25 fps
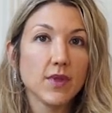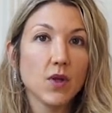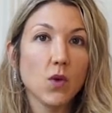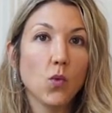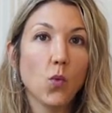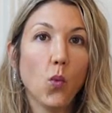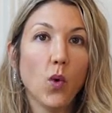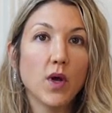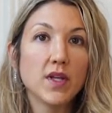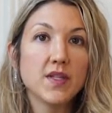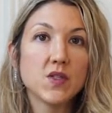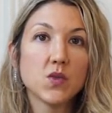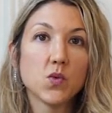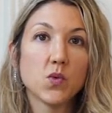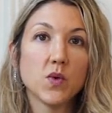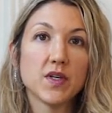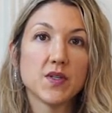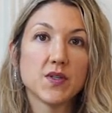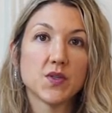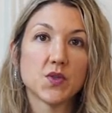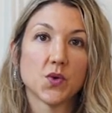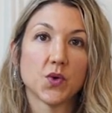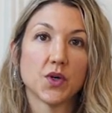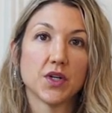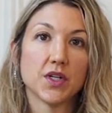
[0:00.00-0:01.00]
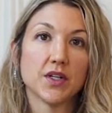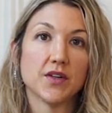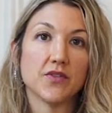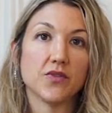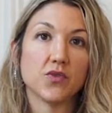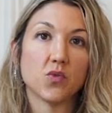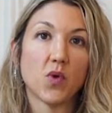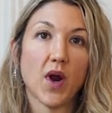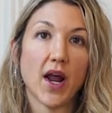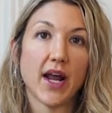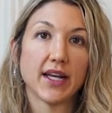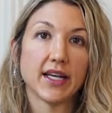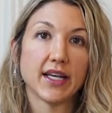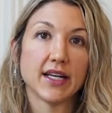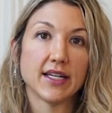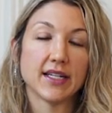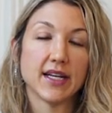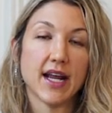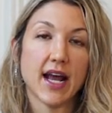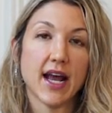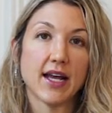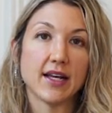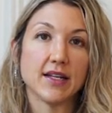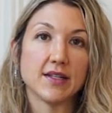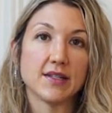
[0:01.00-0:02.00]
once we sort of
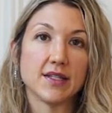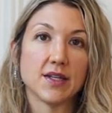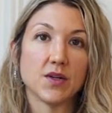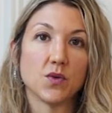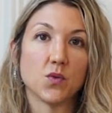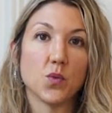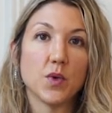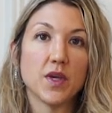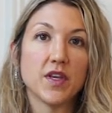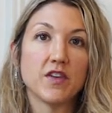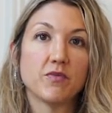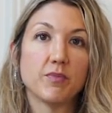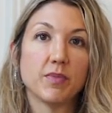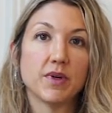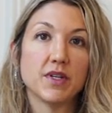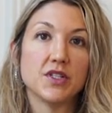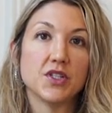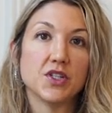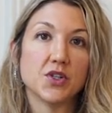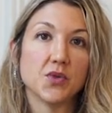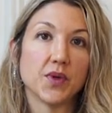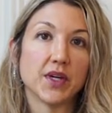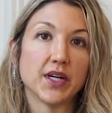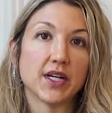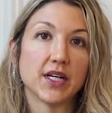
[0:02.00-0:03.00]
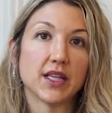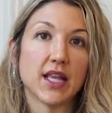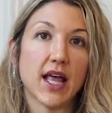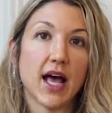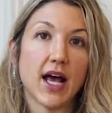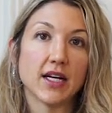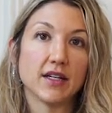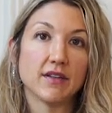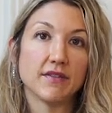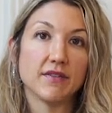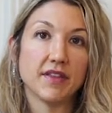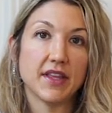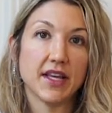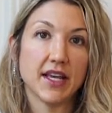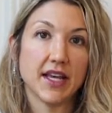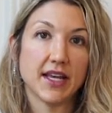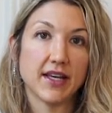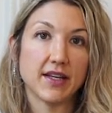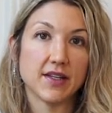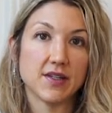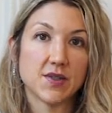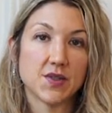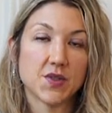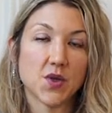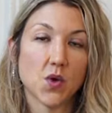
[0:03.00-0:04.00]
recognize that we've been doing a lot of
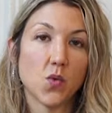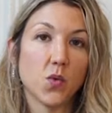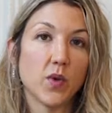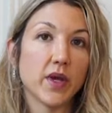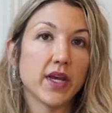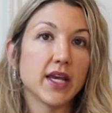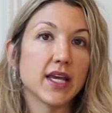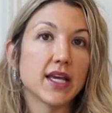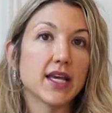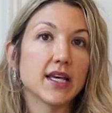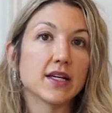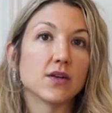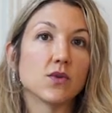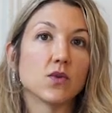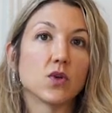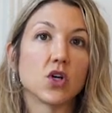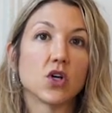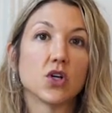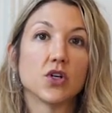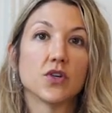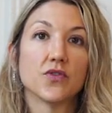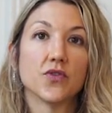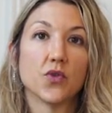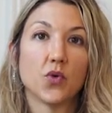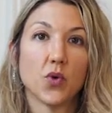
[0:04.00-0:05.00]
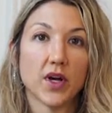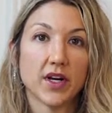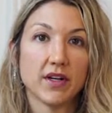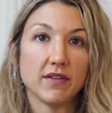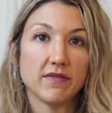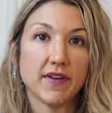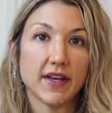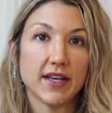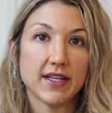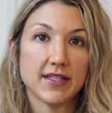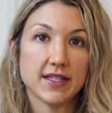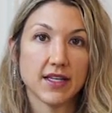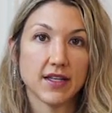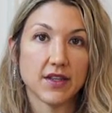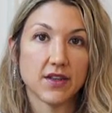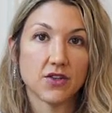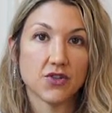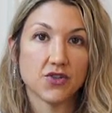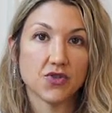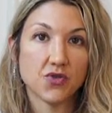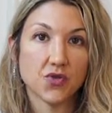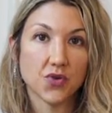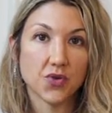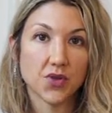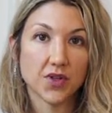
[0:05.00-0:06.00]
things so we could avoid facing the
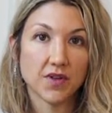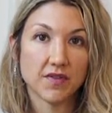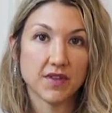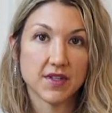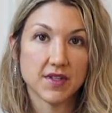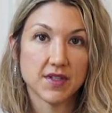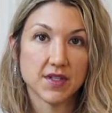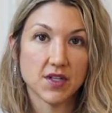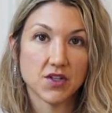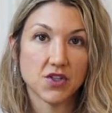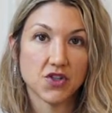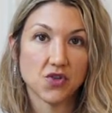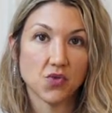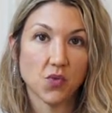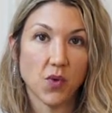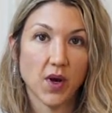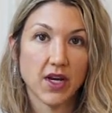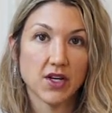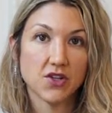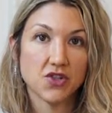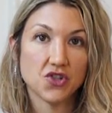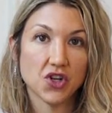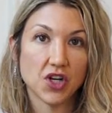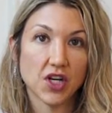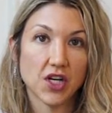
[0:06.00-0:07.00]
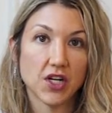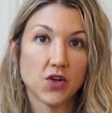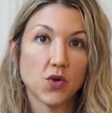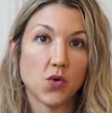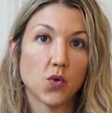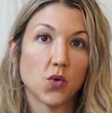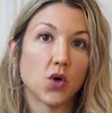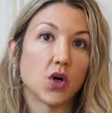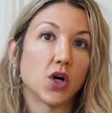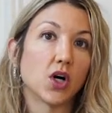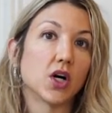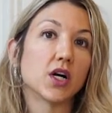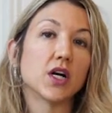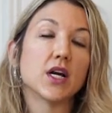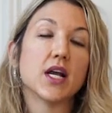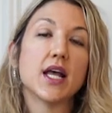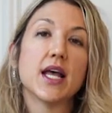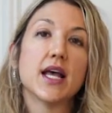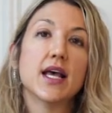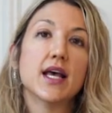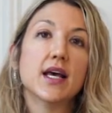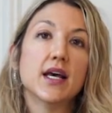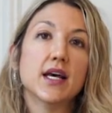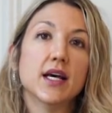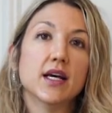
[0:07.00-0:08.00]
truth of the situation, or
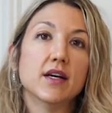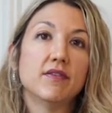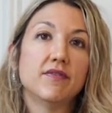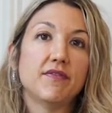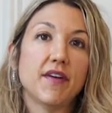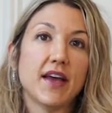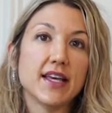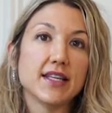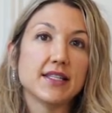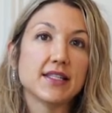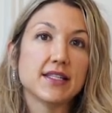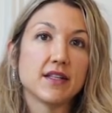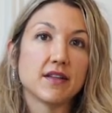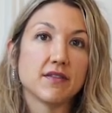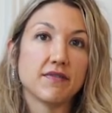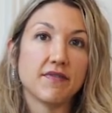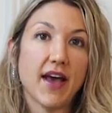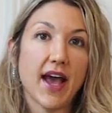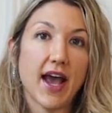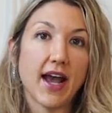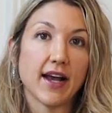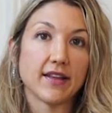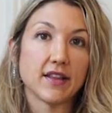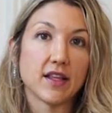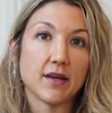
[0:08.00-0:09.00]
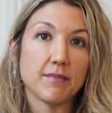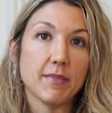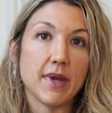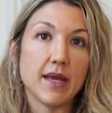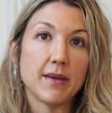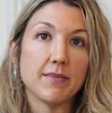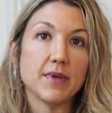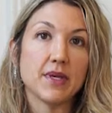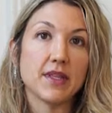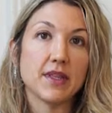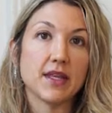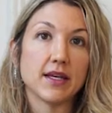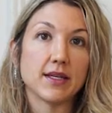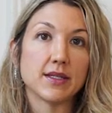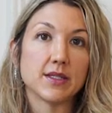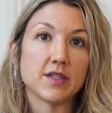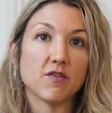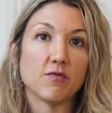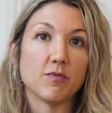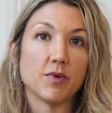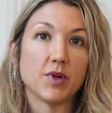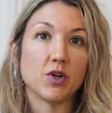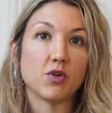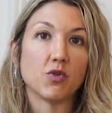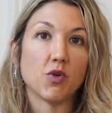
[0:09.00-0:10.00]
face the fact that maybe things have
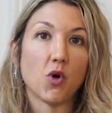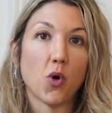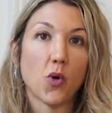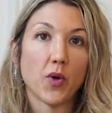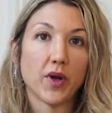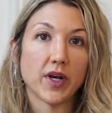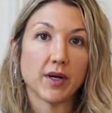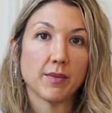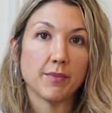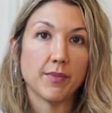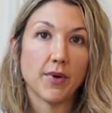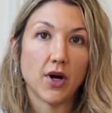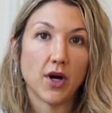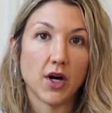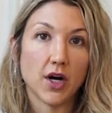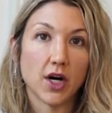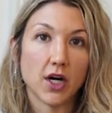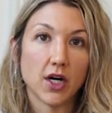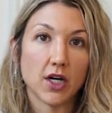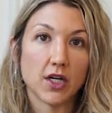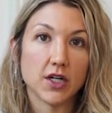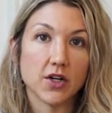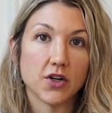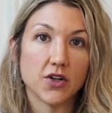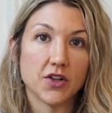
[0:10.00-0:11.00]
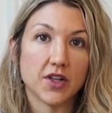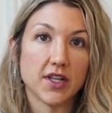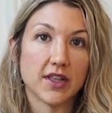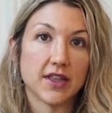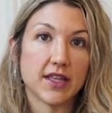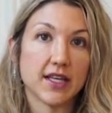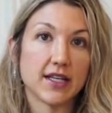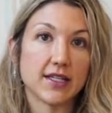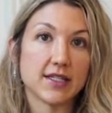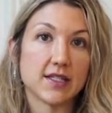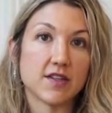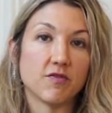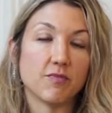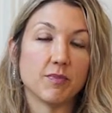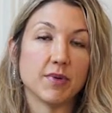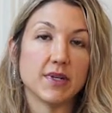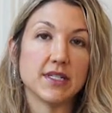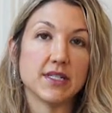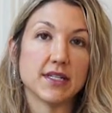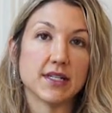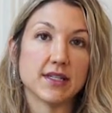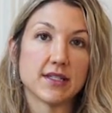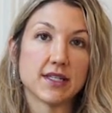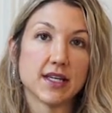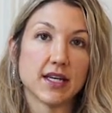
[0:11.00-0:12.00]
been growing apart, or that things have been
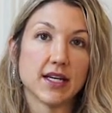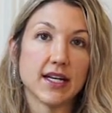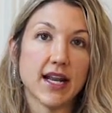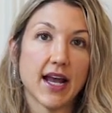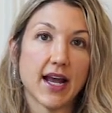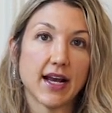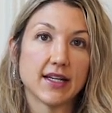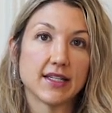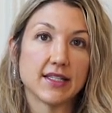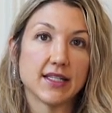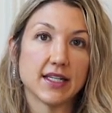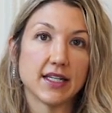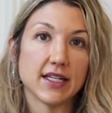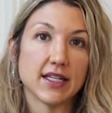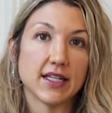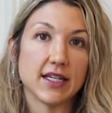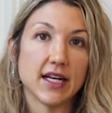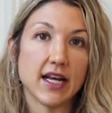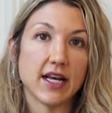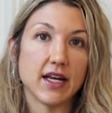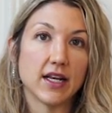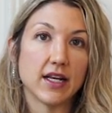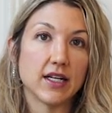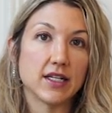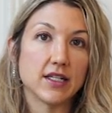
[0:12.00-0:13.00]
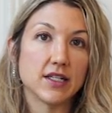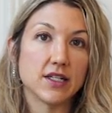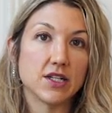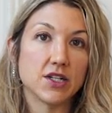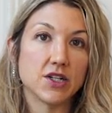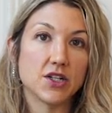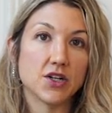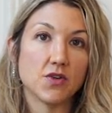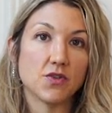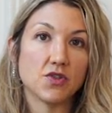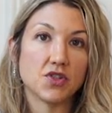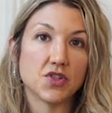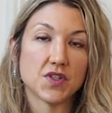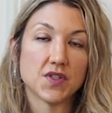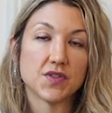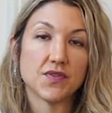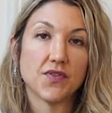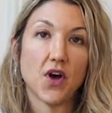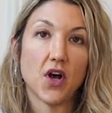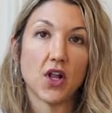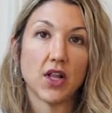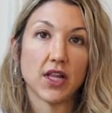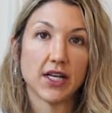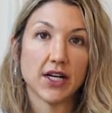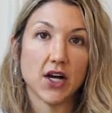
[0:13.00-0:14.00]
disconnected and just
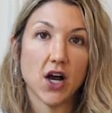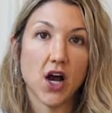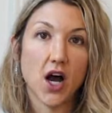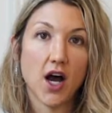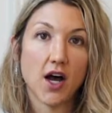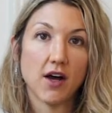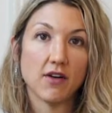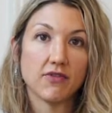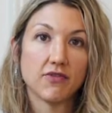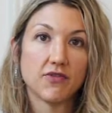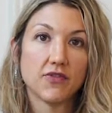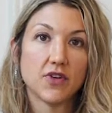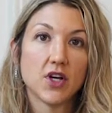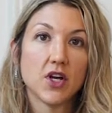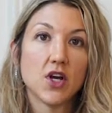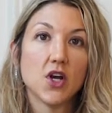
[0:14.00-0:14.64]
falling off,